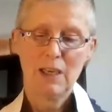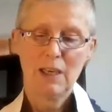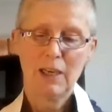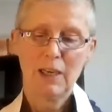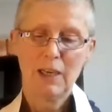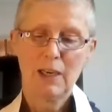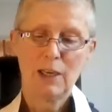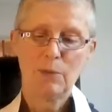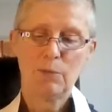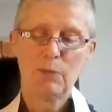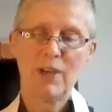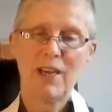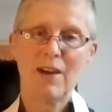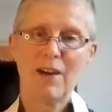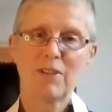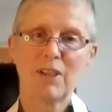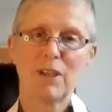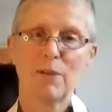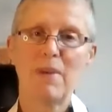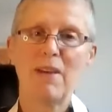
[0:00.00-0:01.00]
We
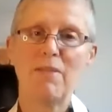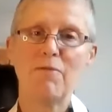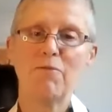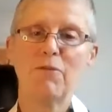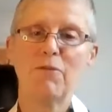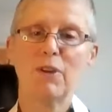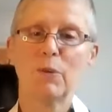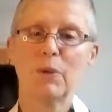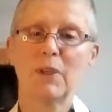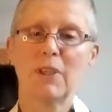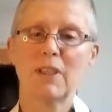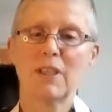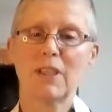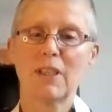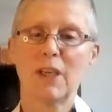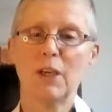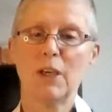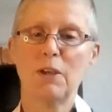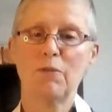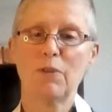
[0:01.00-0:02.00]
have some
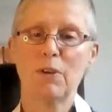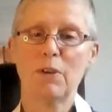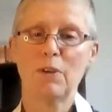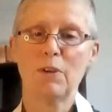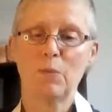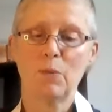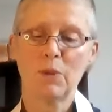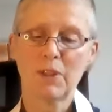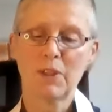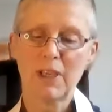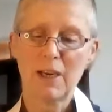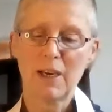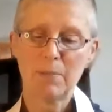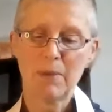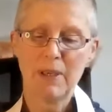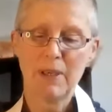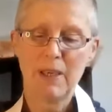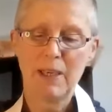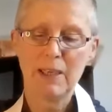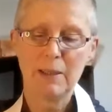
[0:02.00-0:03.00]
influence over what's
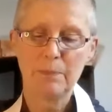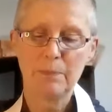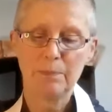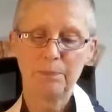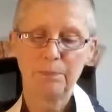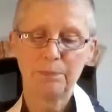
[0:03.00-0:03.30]
happening.